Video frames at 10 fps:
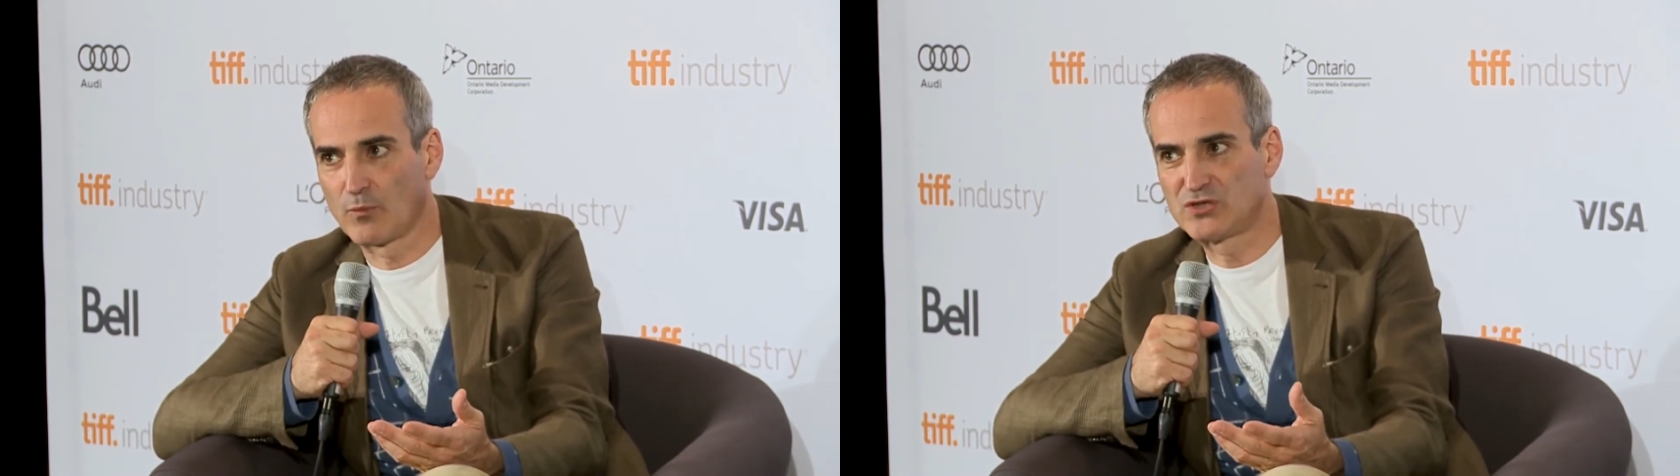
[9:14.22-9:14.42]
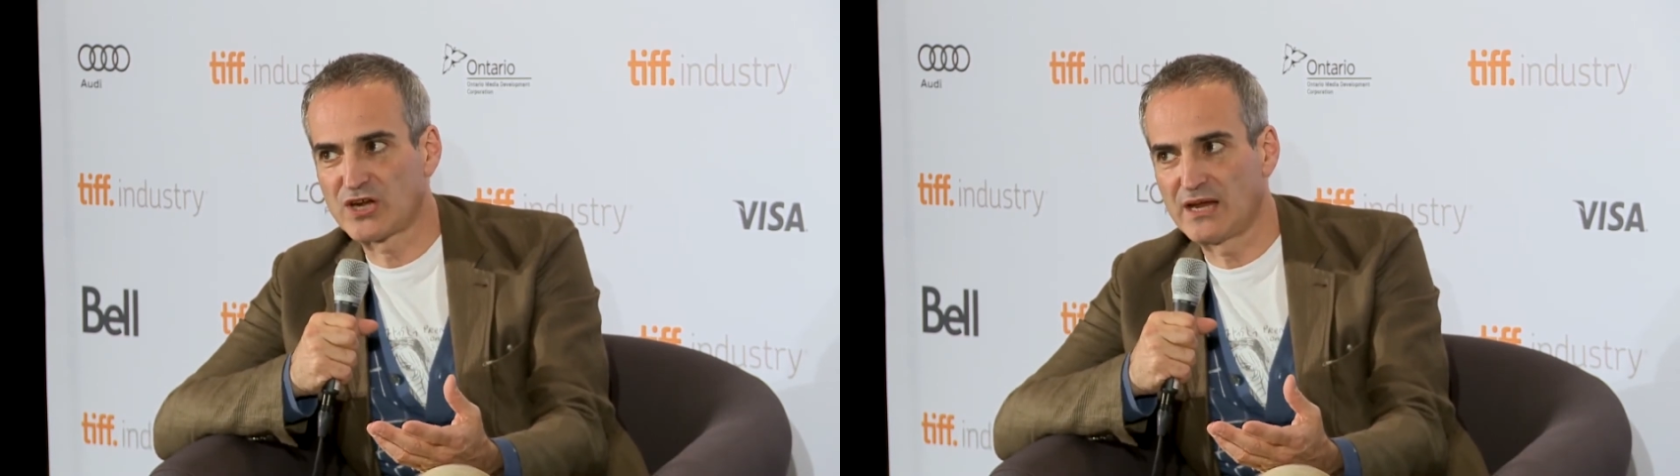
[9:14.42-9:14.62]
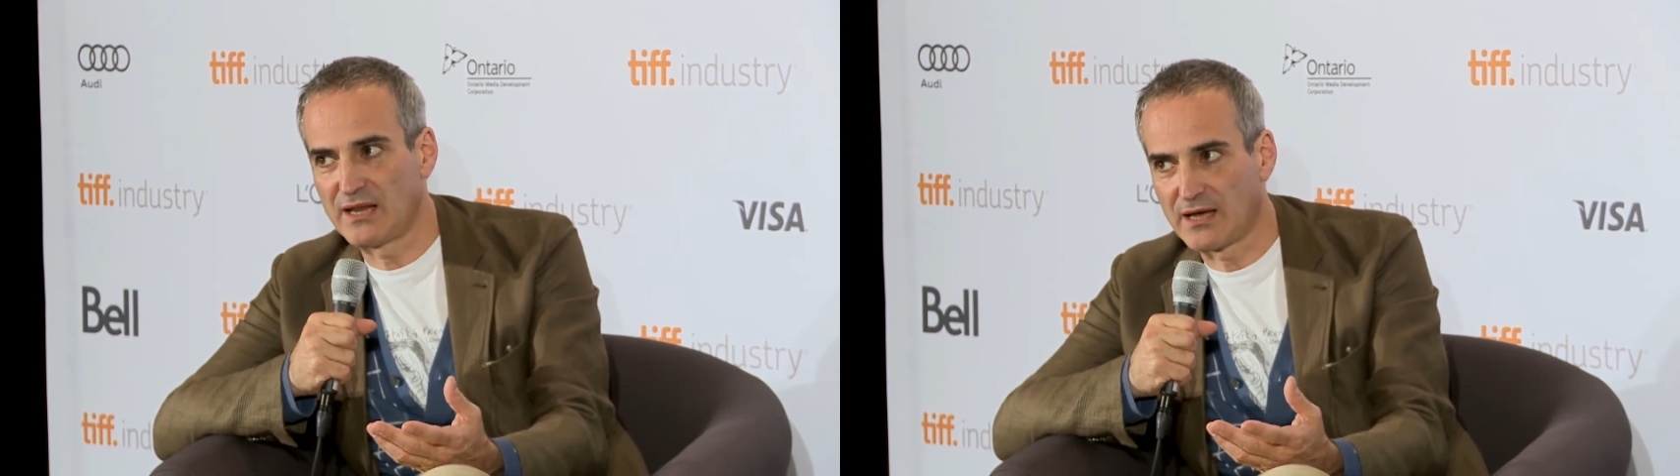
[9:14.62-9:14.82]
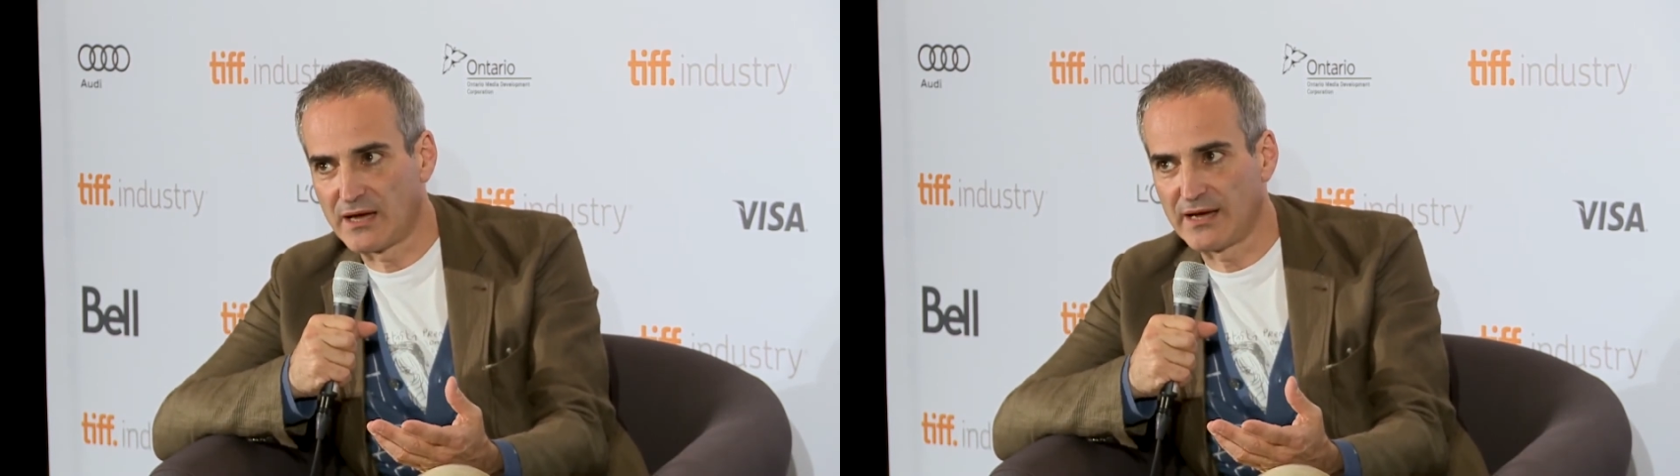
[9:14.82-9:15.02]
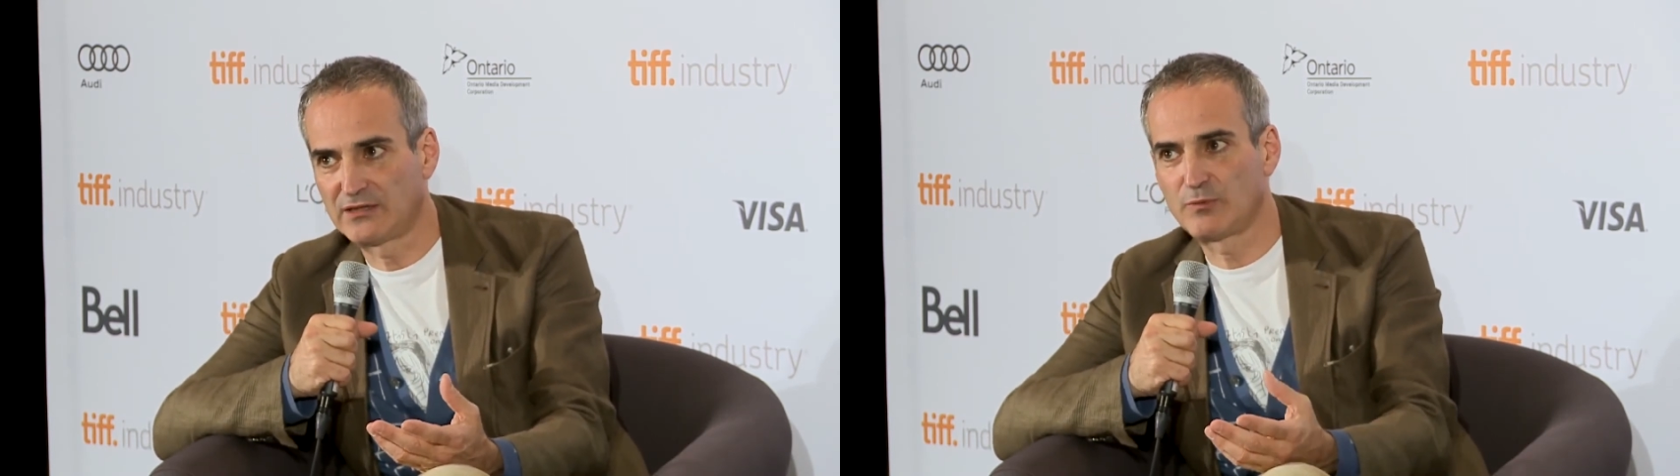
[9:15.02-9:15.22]
which I
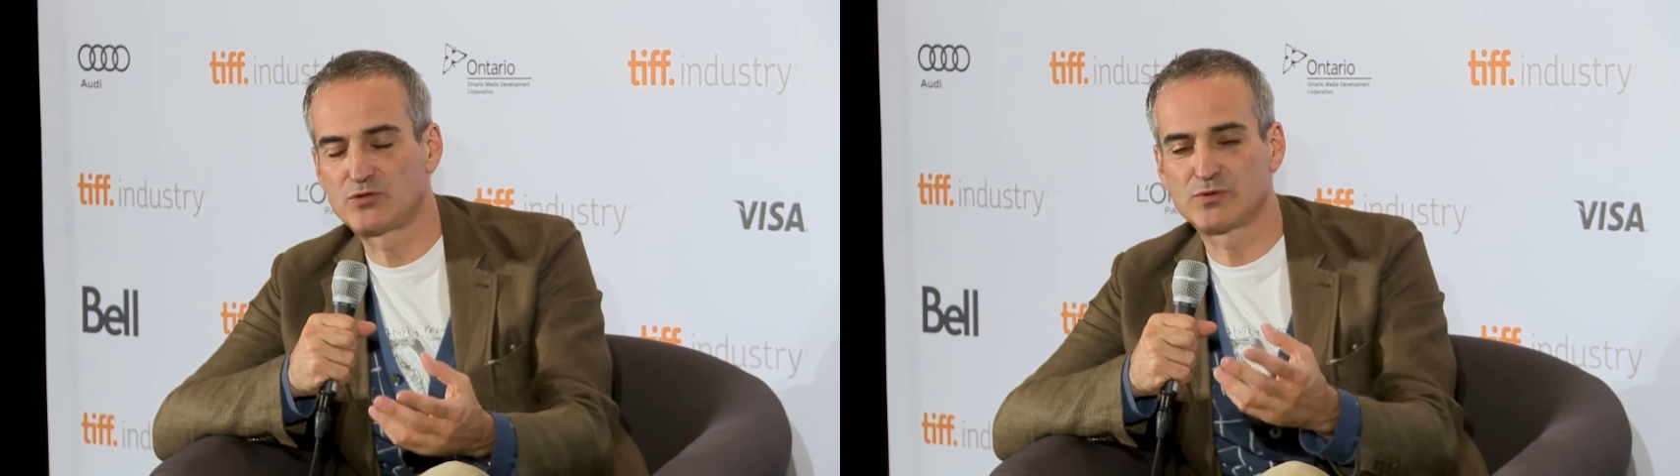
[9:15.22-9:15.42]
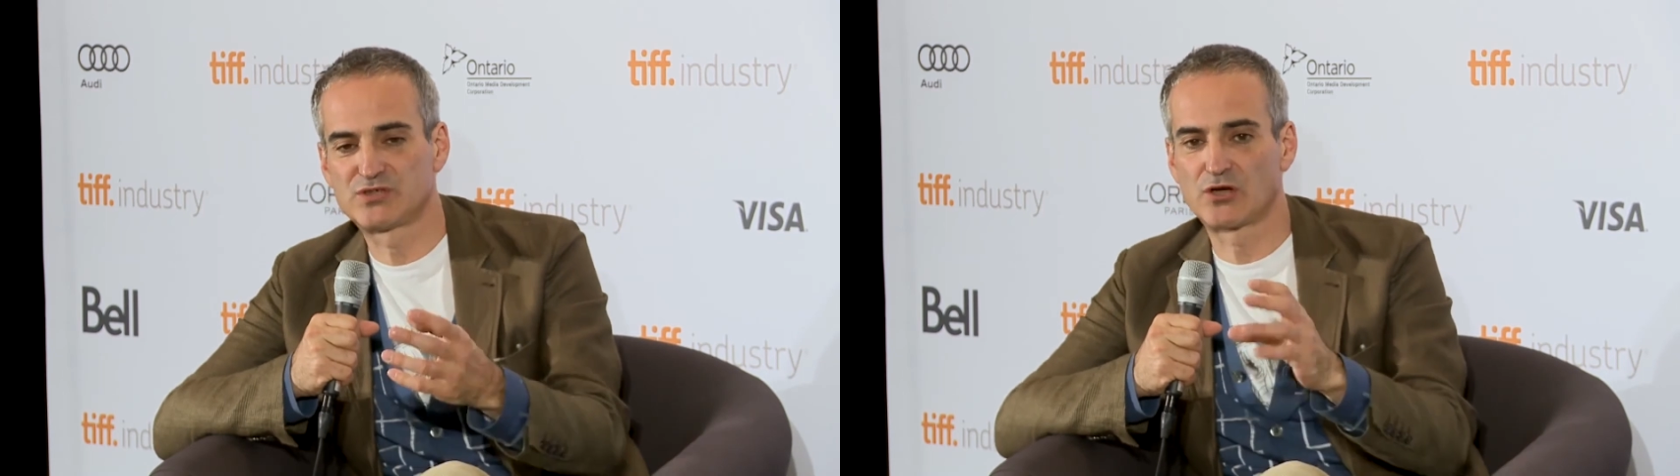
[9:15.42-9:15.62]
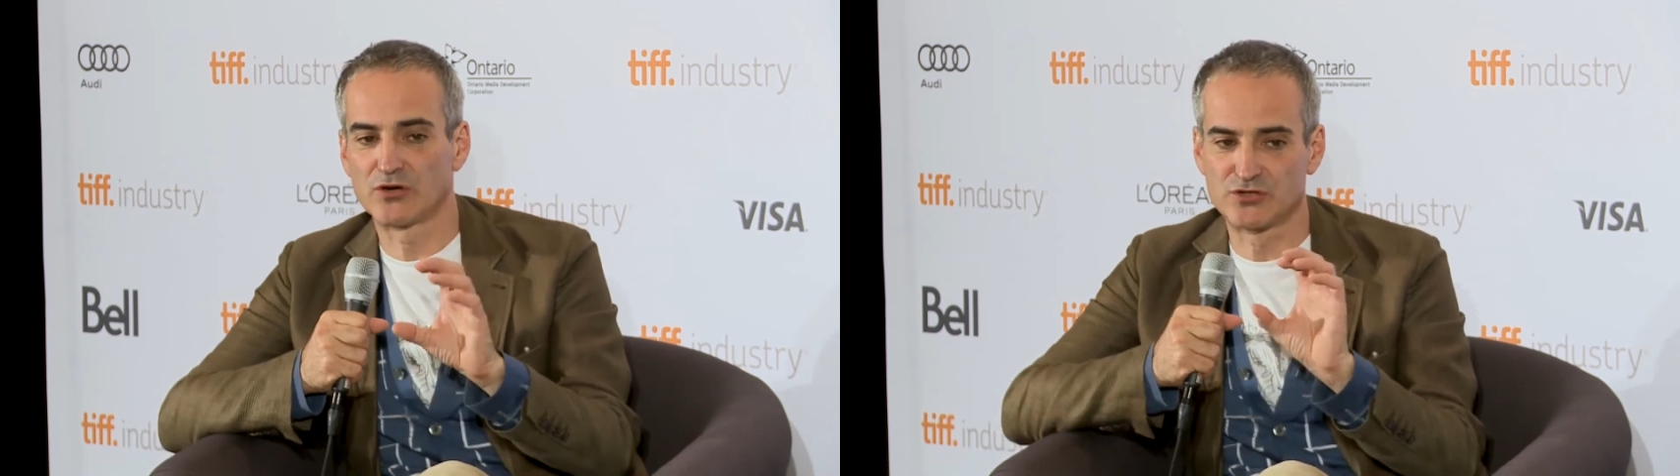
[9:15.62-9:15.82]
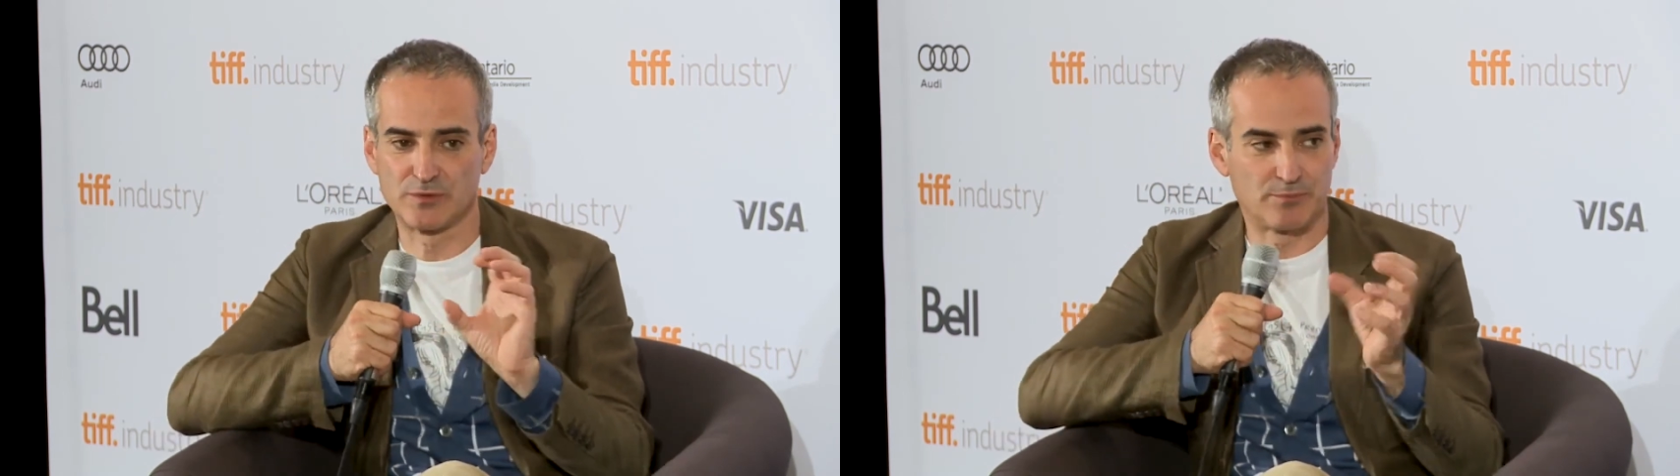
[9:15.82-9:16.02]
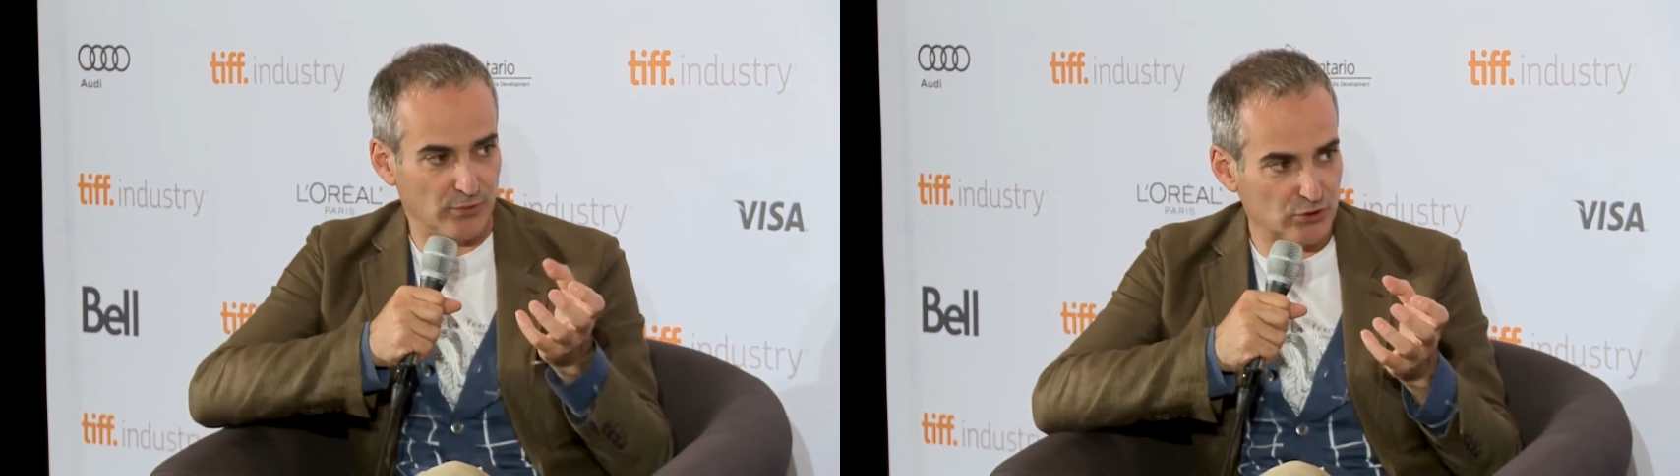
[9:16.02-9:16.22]
liked, which was
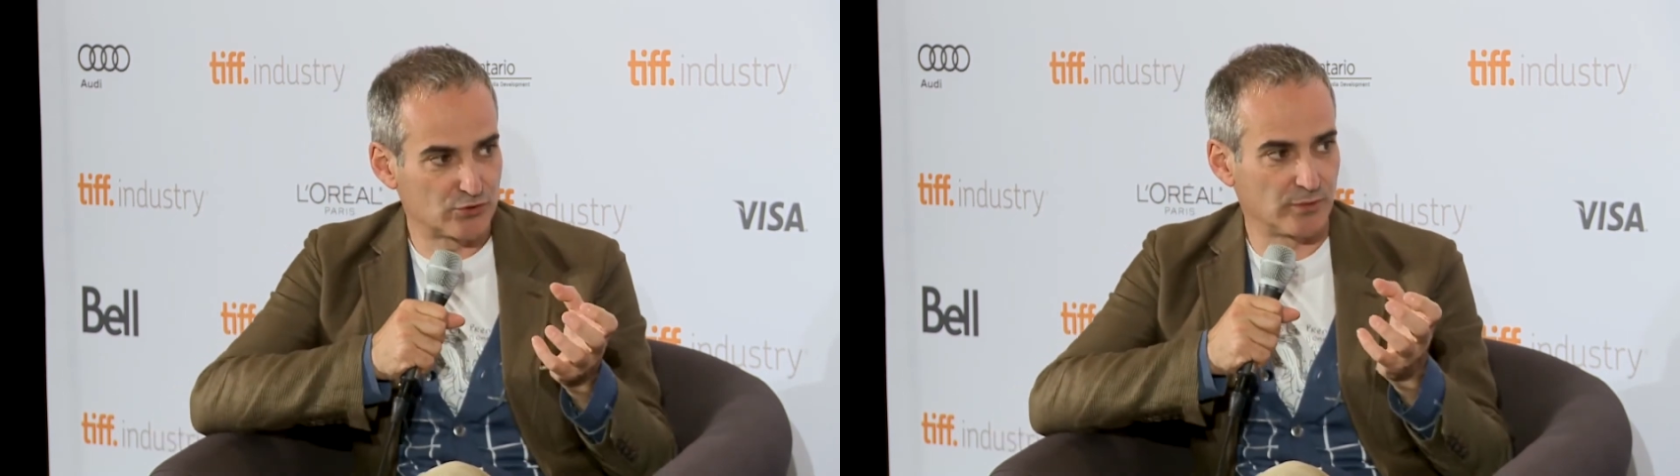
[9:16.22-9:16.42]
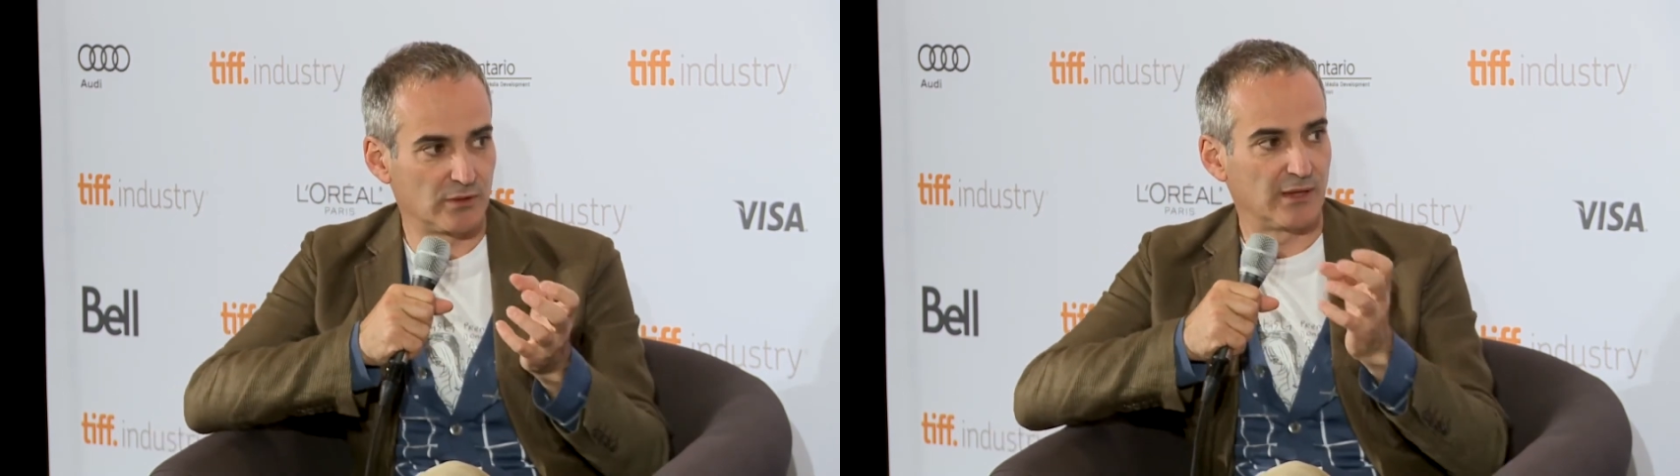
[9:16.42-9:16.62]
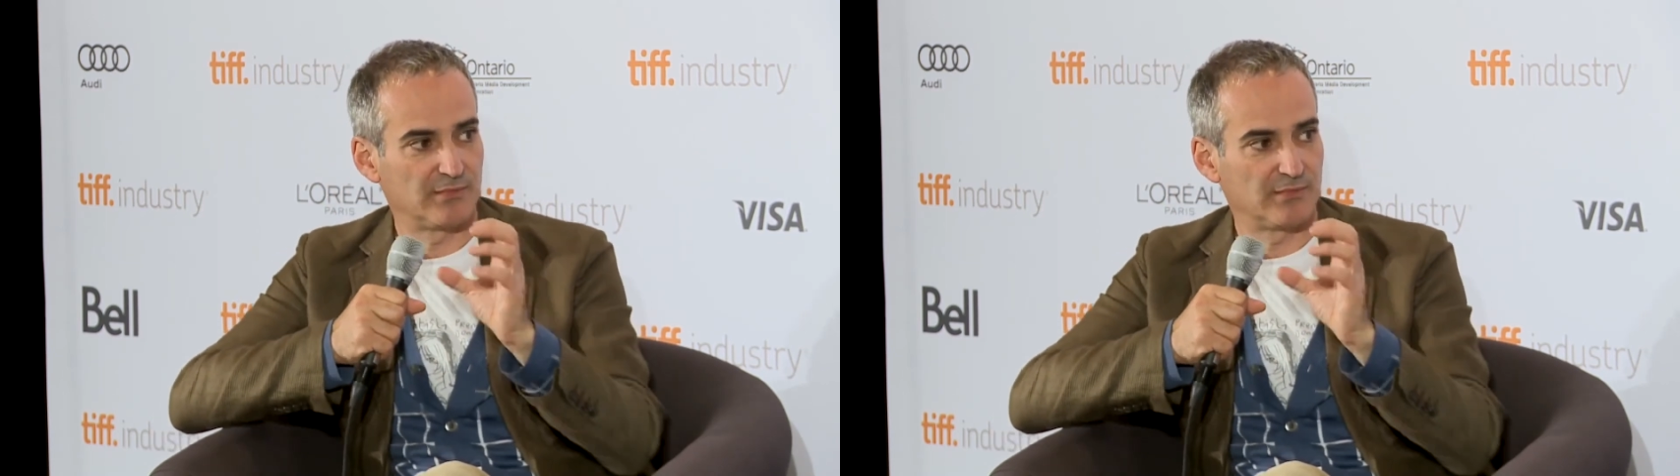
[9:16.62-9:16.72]
contrapunctual.